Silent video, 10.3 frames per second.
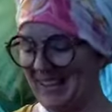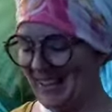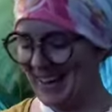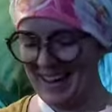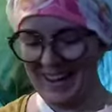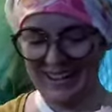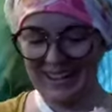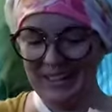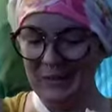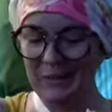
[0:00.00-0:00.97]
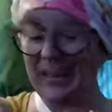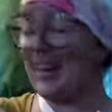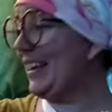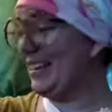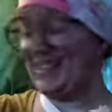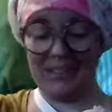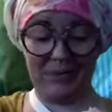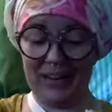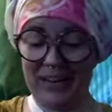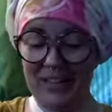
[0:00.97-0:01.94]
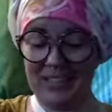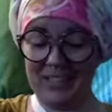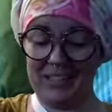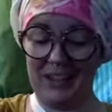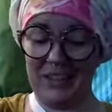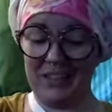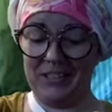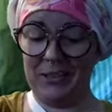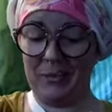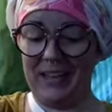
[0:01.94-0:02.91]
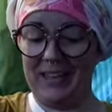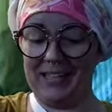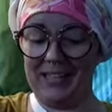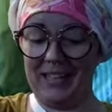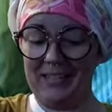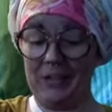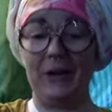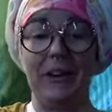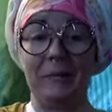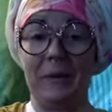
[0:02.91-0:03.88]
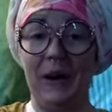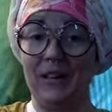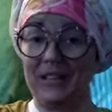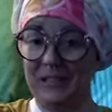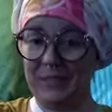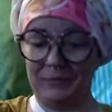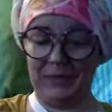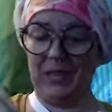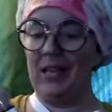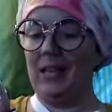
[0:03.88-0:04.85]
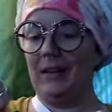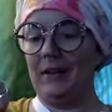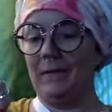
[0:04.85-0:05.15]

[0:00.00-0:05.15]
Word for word: yeah. We gotta get these. We gotta get these started too because it is already March. We